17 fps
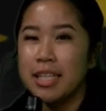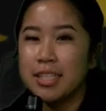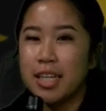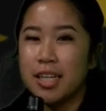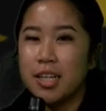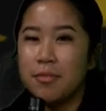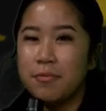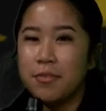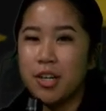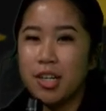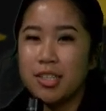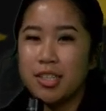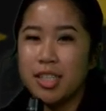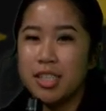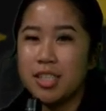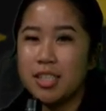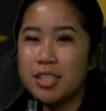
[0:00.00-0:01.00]
Sign up for
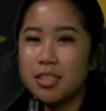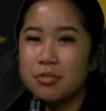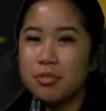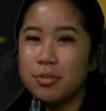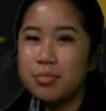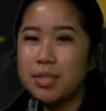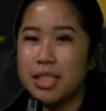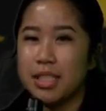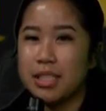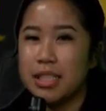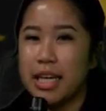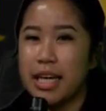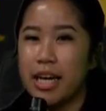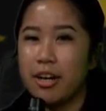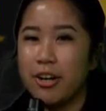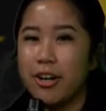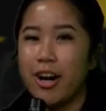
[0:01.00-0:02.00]
auditions in room
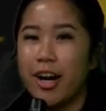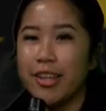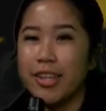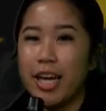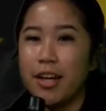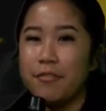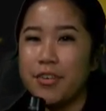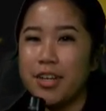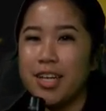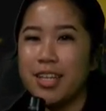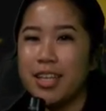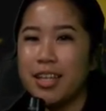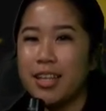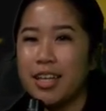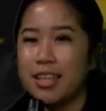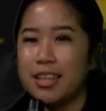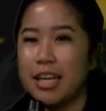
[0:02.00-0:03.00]
68 or online via
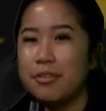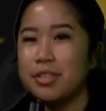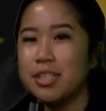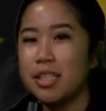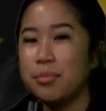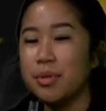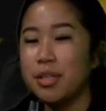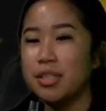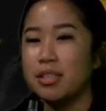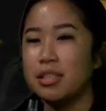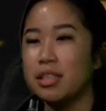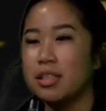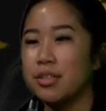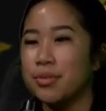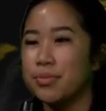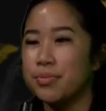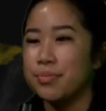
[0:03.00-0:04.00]
the link that was emailed to
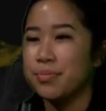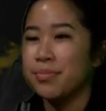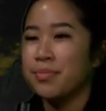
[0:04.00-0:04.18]
you.